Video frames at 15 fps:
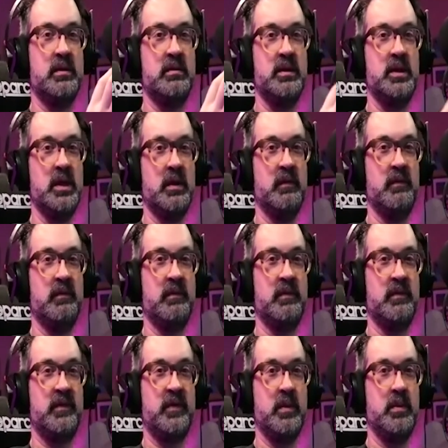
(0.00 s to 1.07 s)
you know,
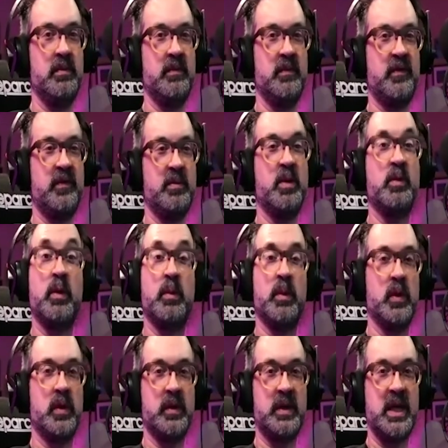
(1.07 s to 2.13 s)
from, from a remote
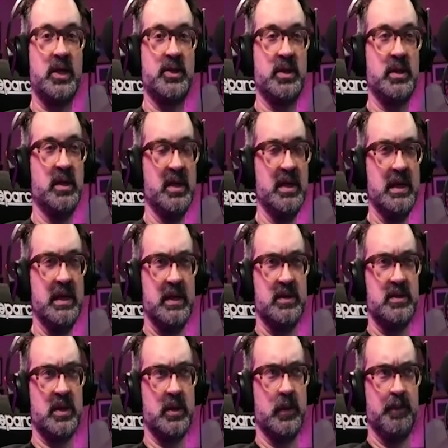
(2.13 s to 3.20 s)
location. So,